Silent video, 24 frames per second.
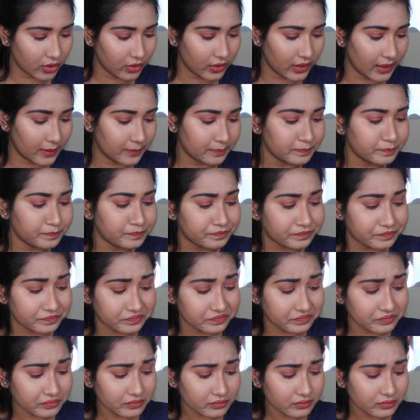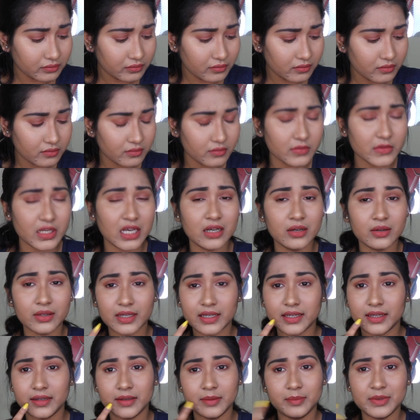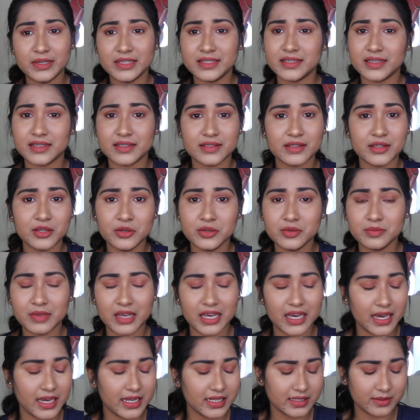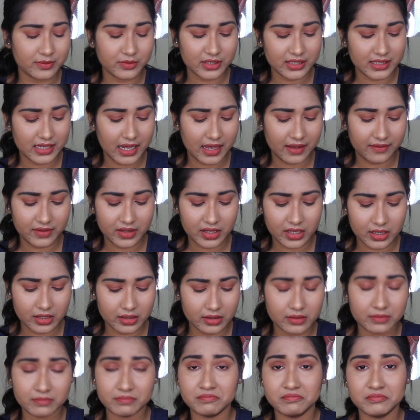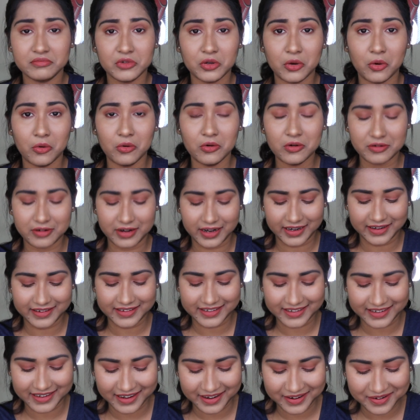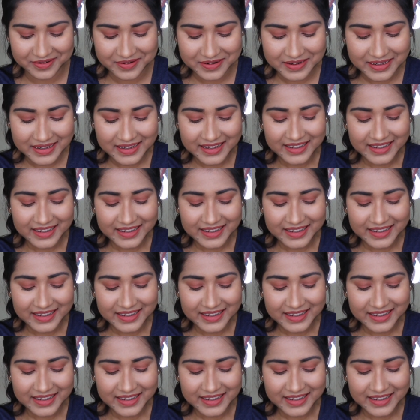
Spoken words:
Okay, please excuse me guys, I'm just having cold right now.